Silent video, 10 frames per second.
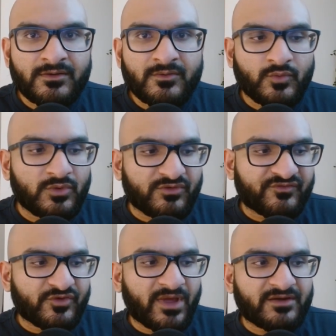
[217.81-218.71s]
we'll
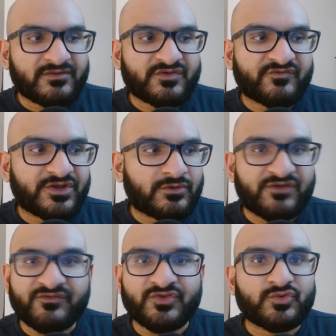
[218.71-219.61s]
refer back to this video.
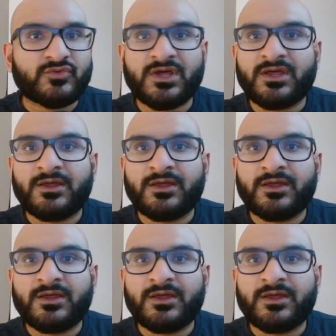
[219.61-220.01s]
If you